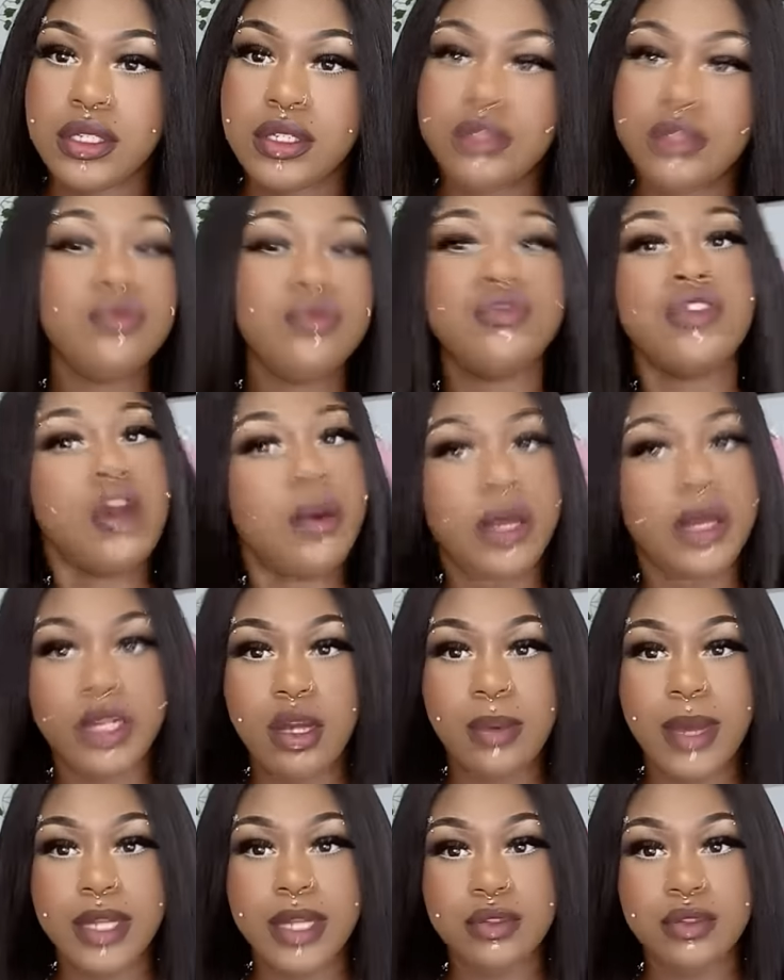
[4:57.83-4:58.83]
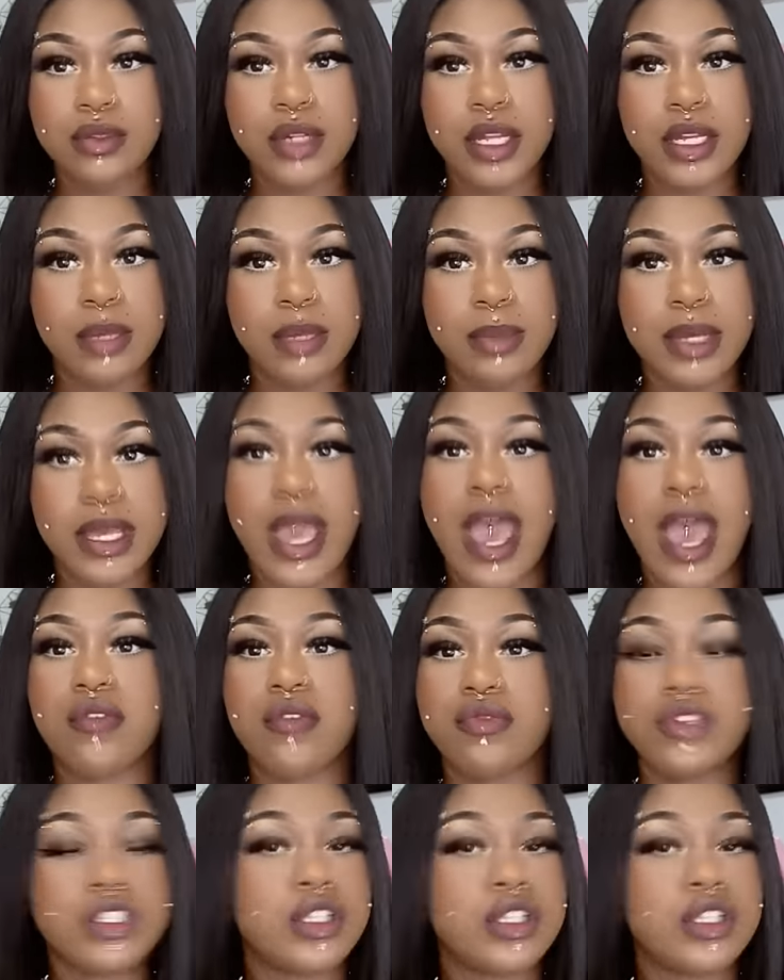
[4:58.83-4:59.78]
You know ain't nobody do nothing to big ivory.